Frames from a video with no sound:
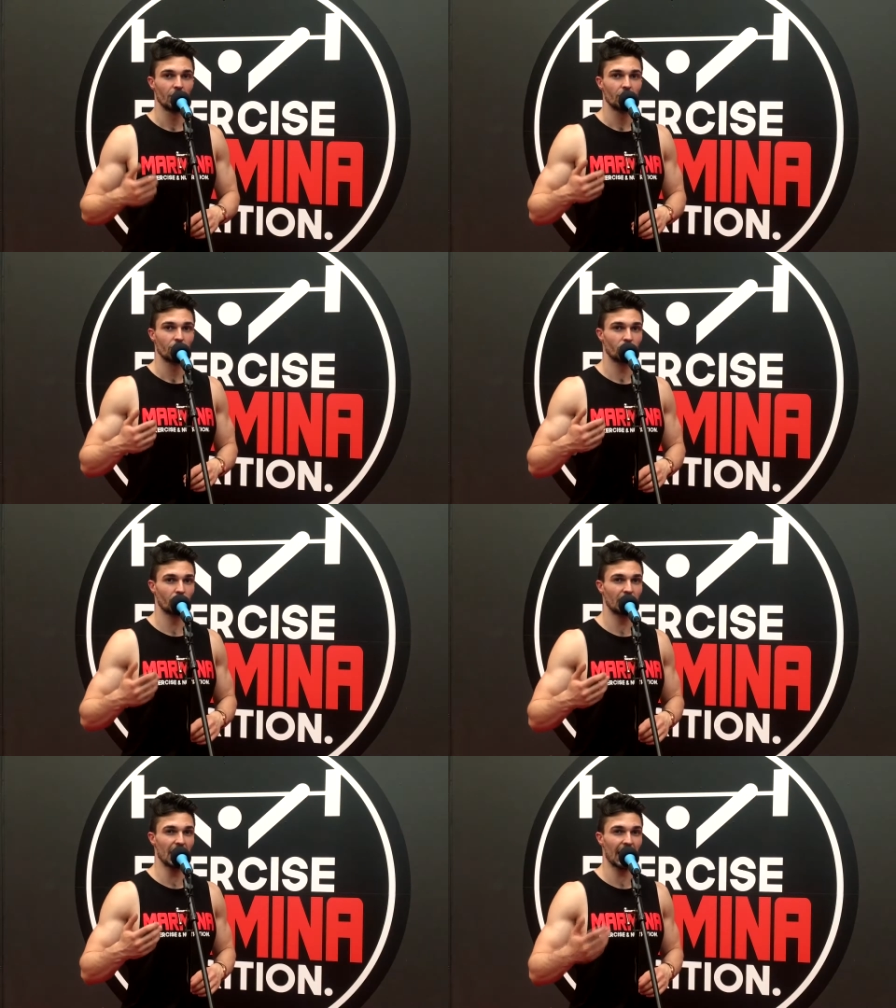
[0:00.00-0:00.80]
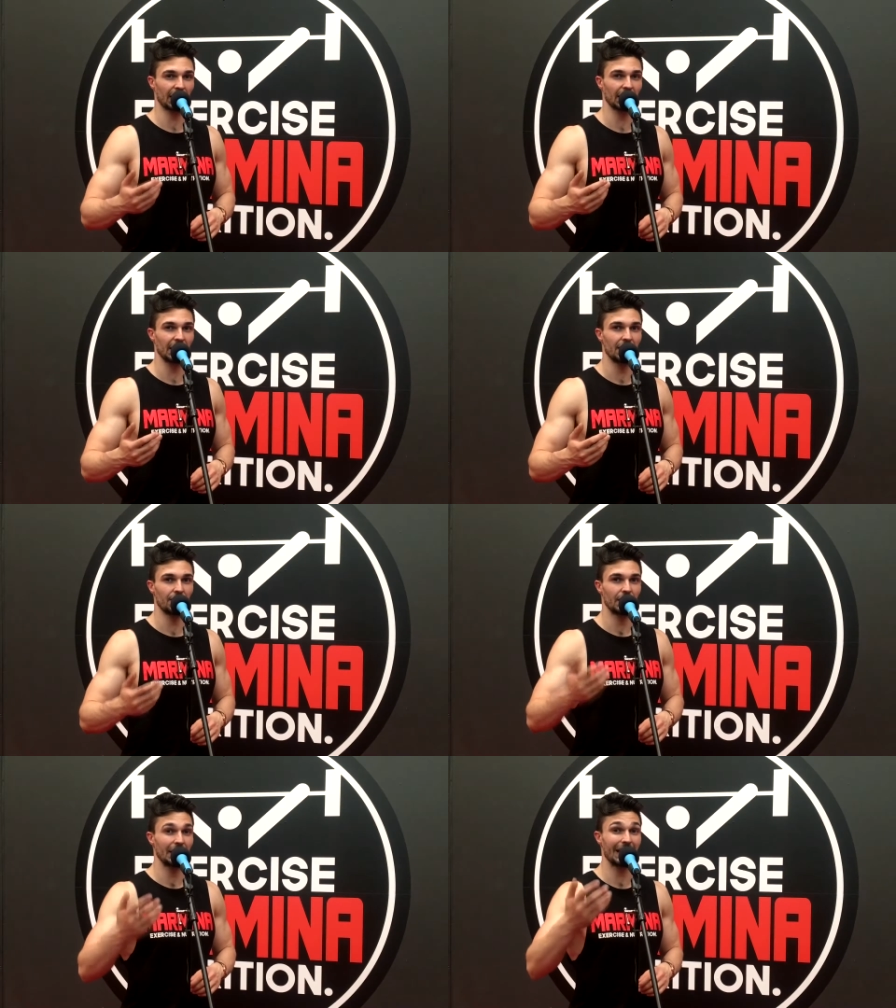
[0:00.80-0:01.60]
so the athlete
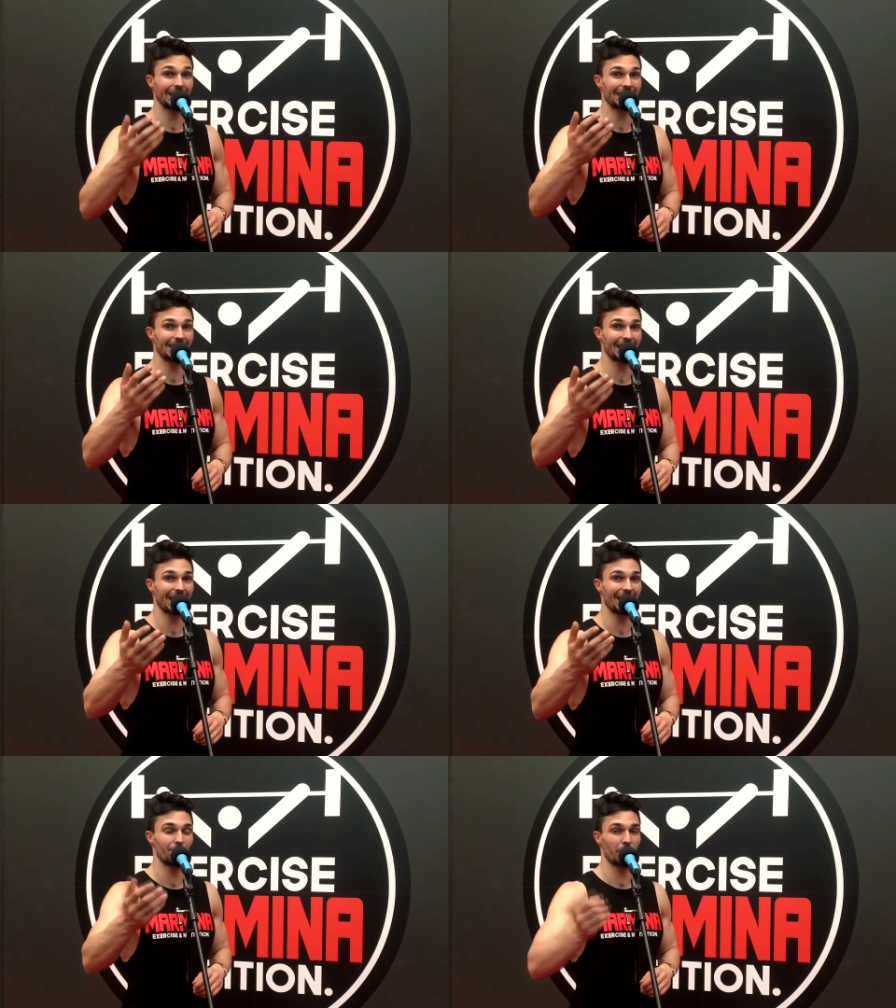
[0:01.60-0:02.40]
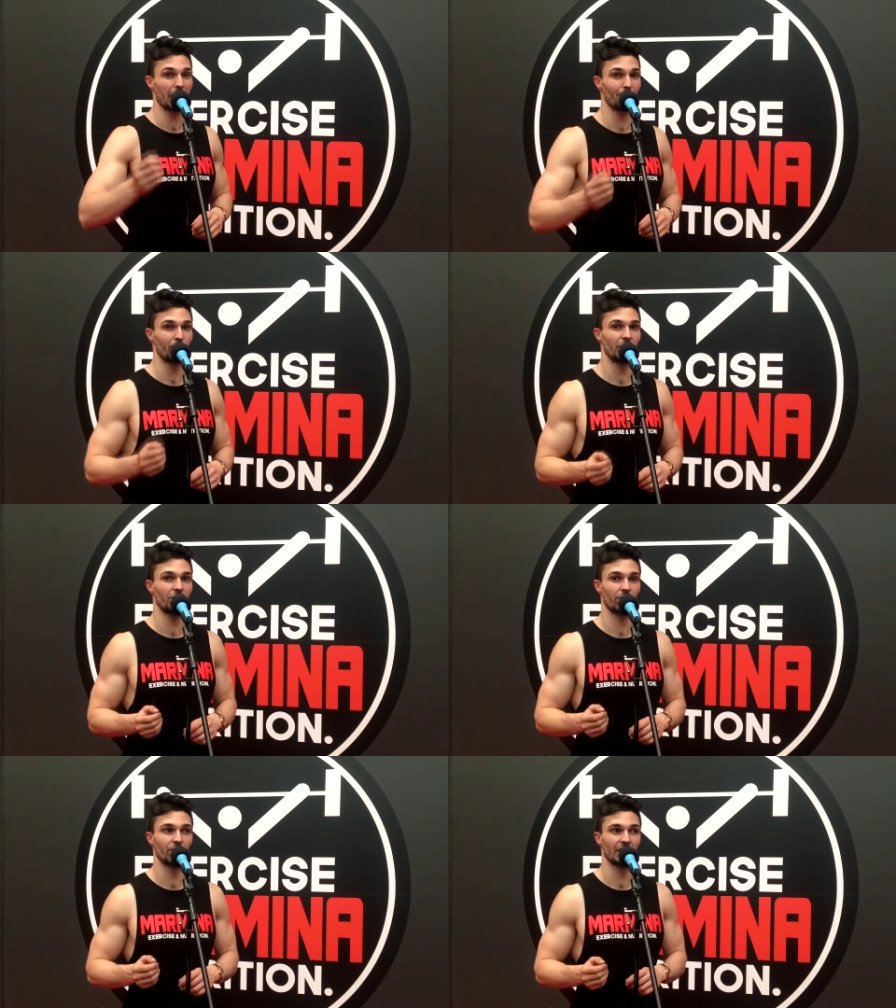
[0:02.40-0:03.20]
can succeed, become more
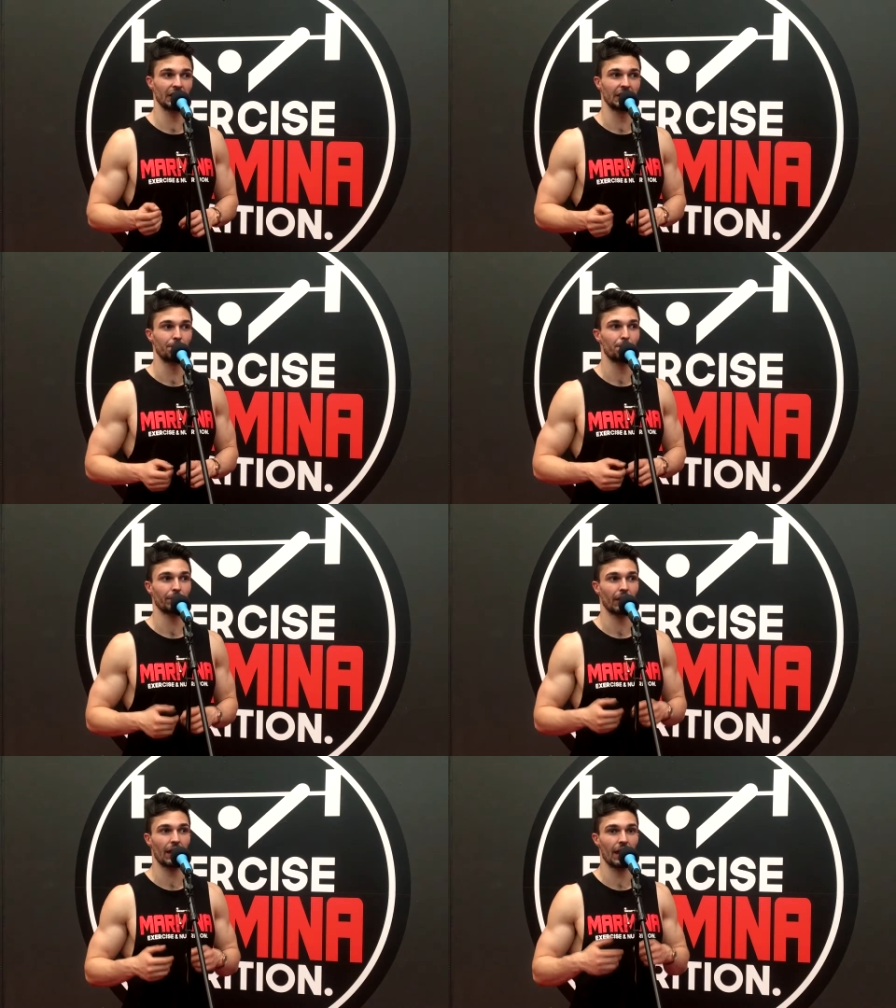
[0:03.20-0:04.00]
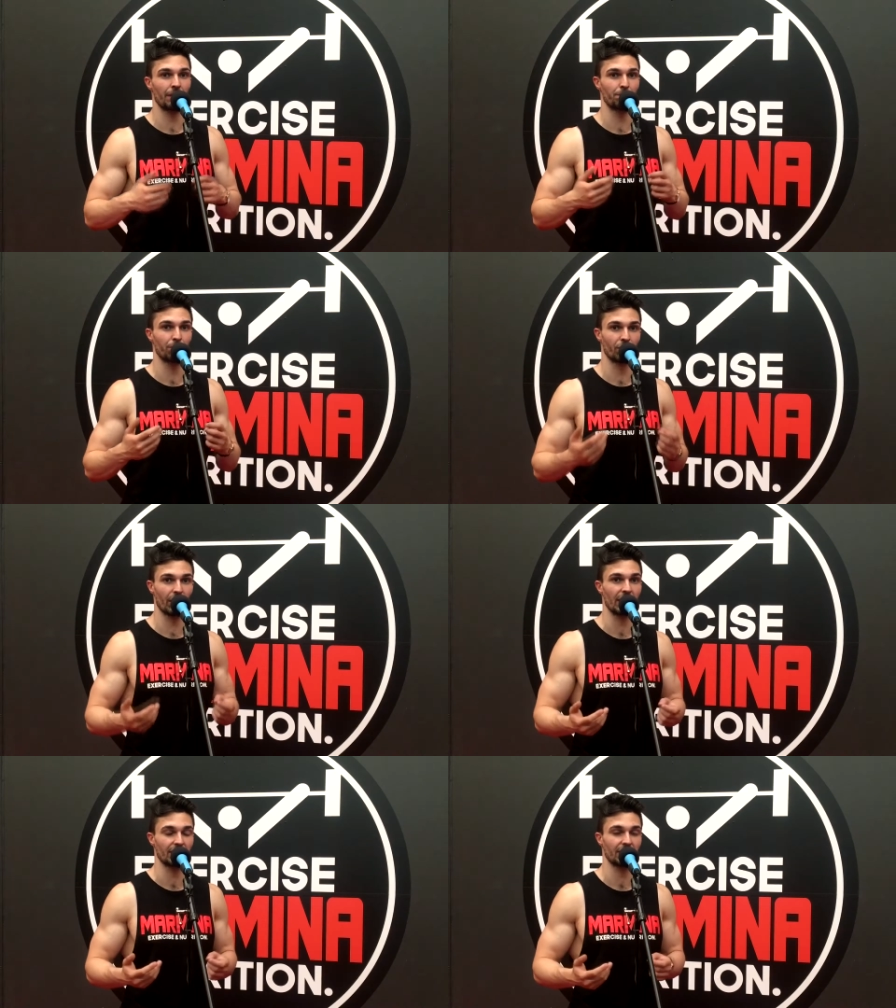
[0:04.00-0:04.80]
injury resilient, and
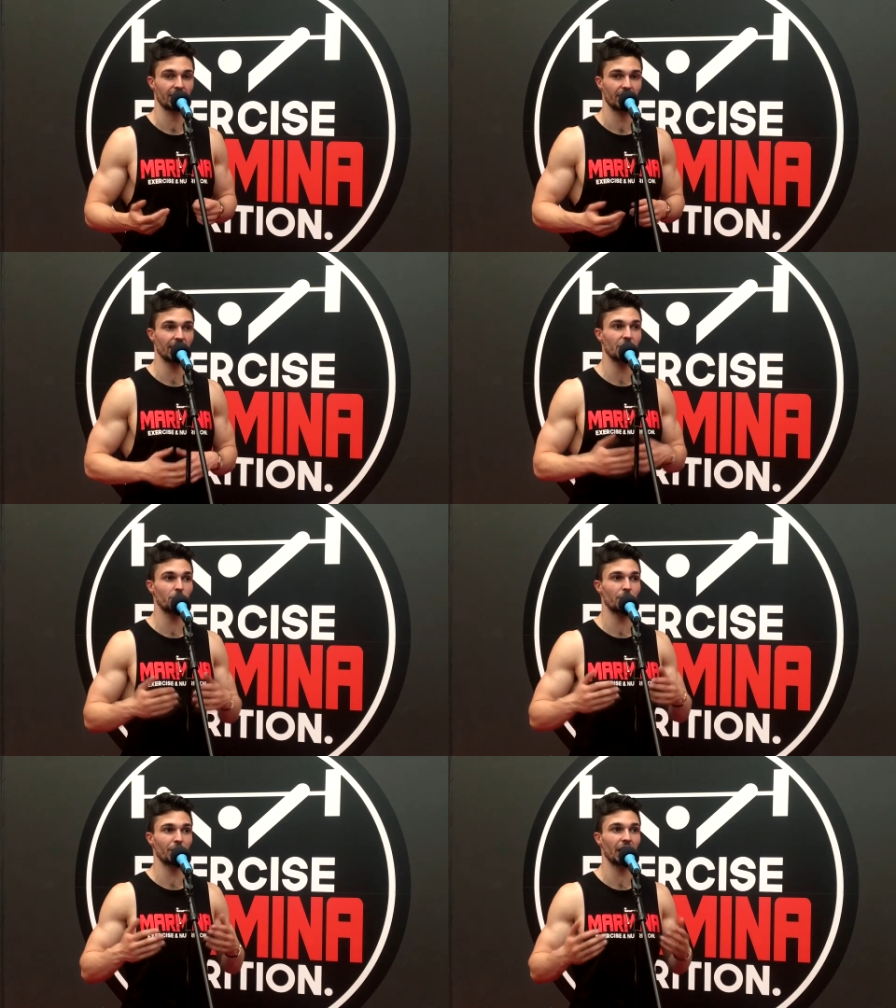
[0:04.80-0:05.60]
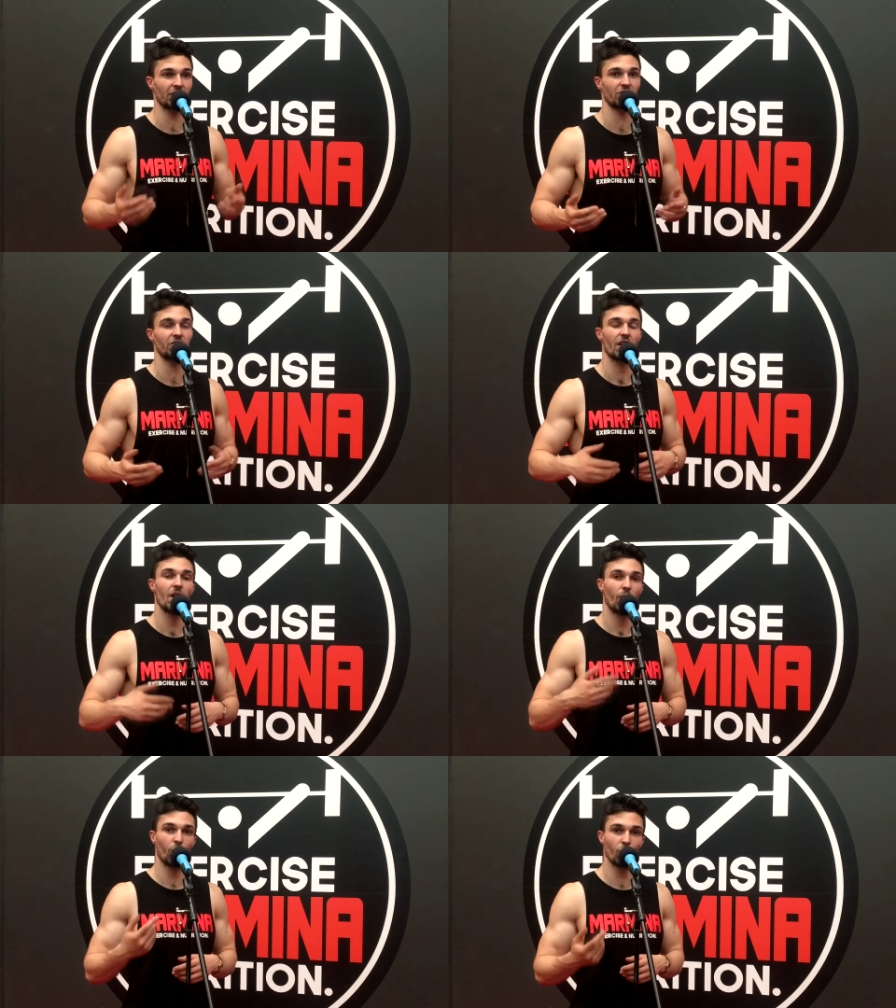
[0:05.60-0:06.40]
progress. These manipulations
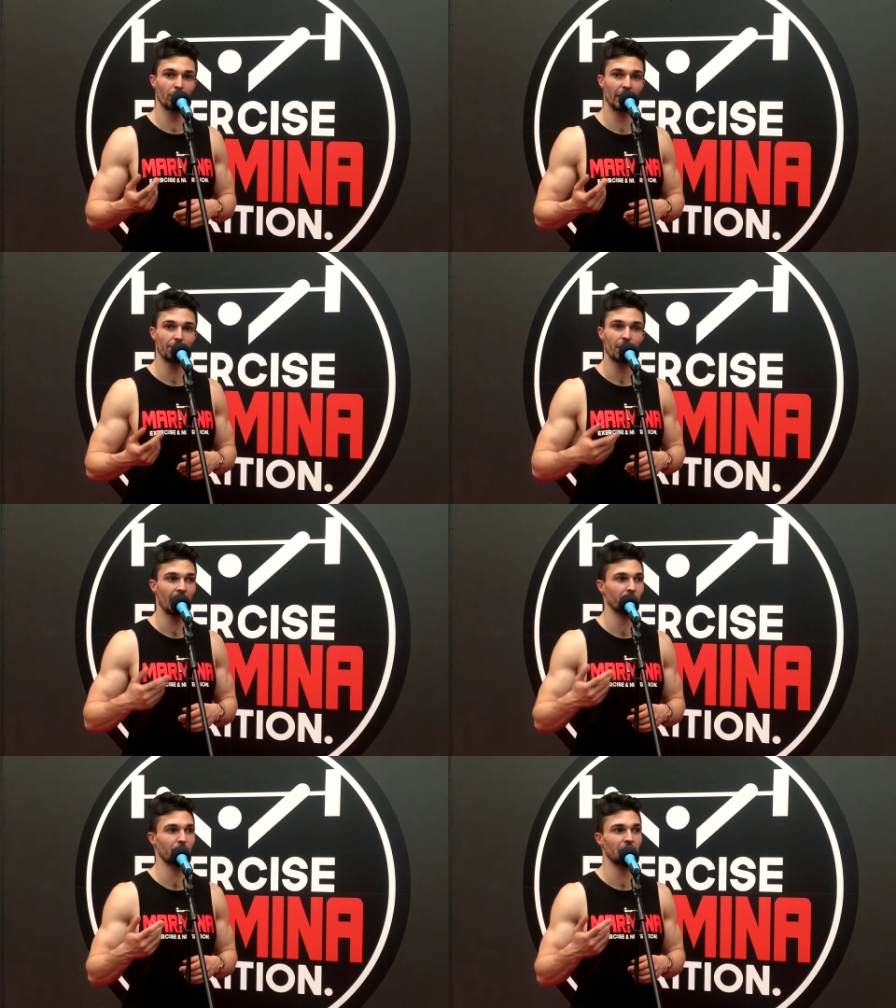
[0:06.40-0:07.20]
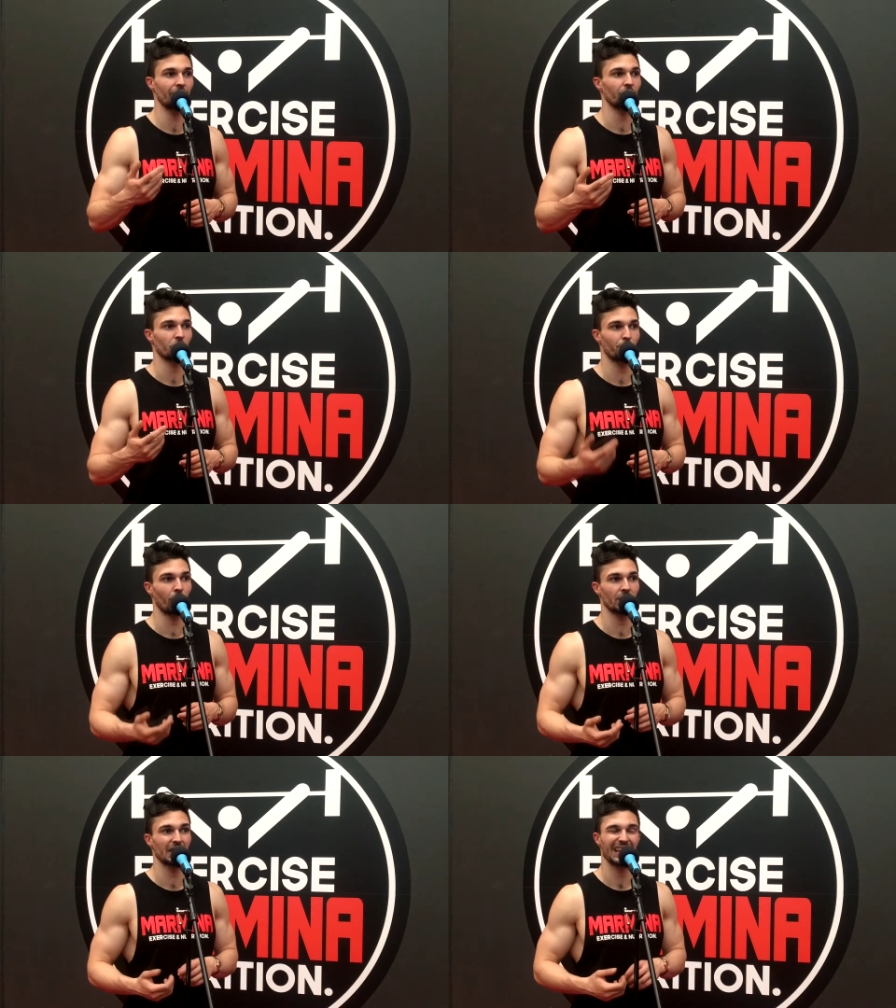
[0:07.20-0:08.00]
augment a specific
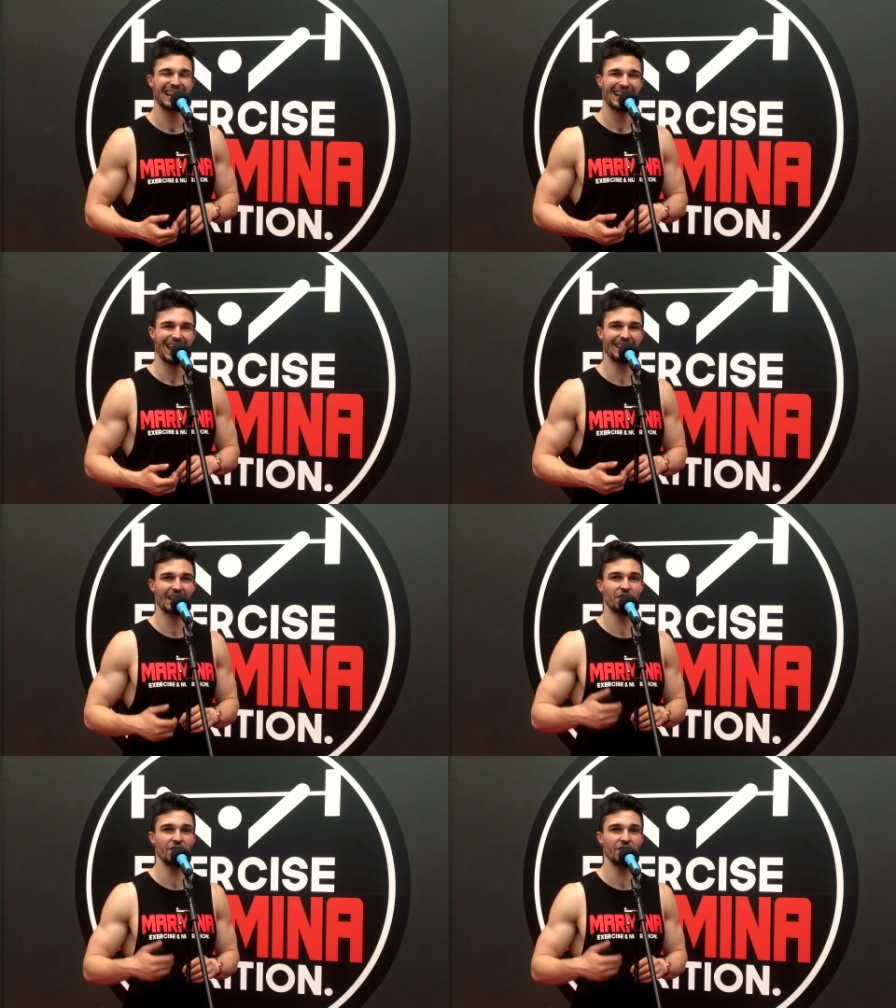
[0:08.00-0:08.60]
response, and our